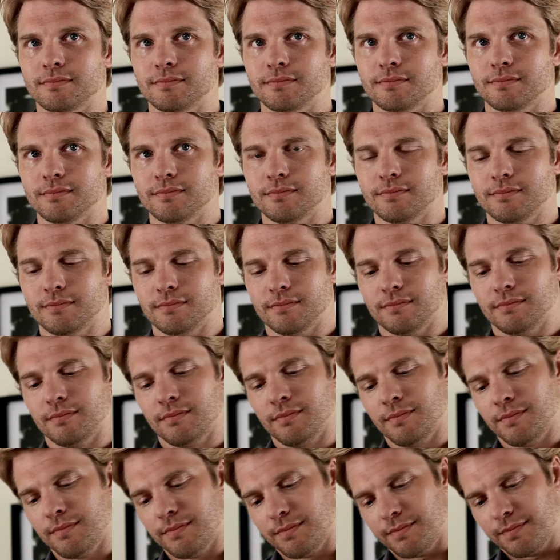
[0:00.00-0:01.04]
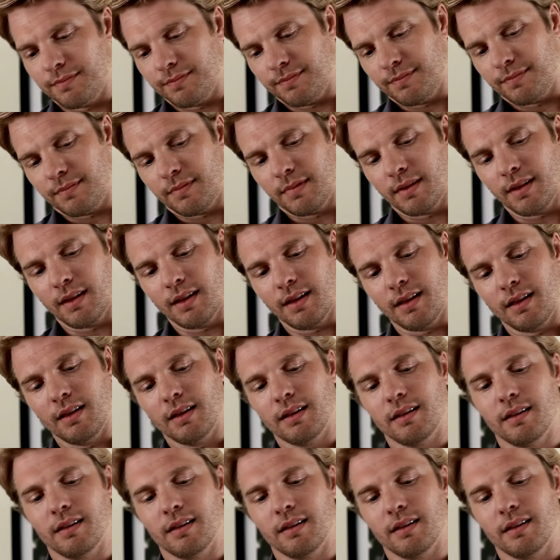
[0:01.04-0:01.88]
You may have to marry that hand to get any